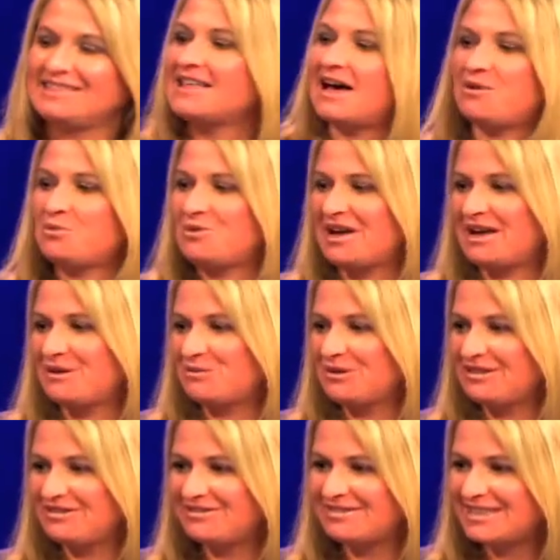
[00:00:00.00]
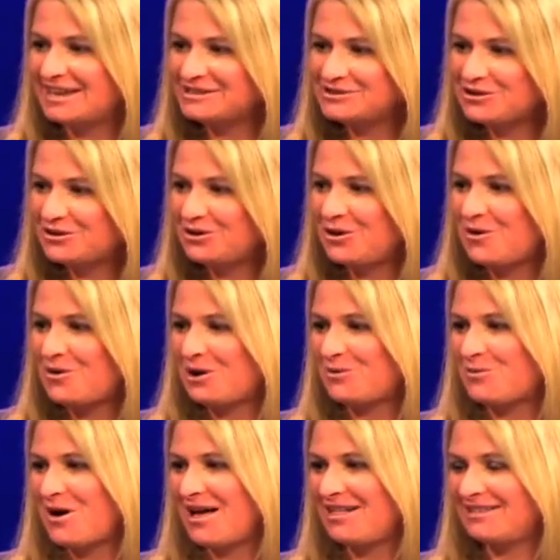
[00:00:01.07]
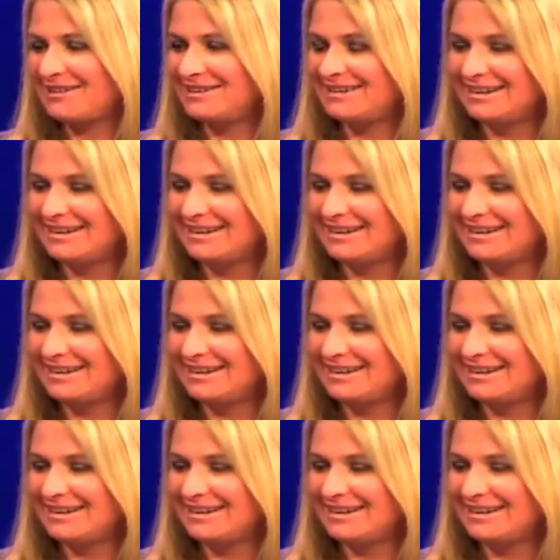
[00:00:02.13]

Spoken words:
that way when things aren't going well, and